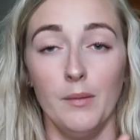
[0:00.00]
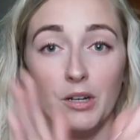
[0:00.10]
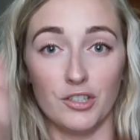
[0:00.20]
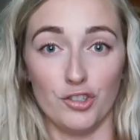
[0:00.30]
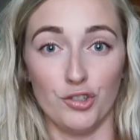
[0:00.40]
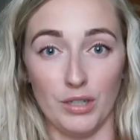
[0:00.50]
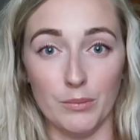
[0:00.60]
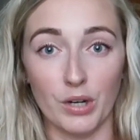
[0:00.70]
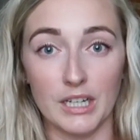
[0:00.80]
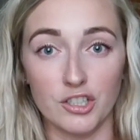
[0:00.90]
a bunch of
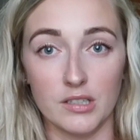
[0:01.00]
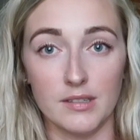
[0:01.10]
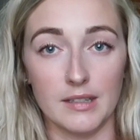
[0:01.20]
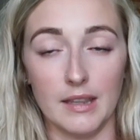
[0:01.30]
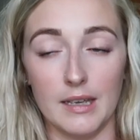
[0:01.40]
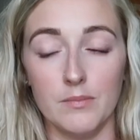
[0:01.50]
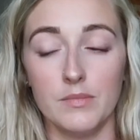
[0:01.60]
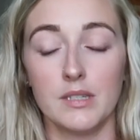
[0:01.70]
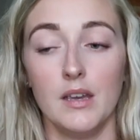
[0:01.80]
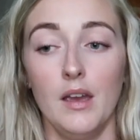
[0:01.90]
tree branches and
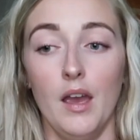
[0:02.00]
limbs,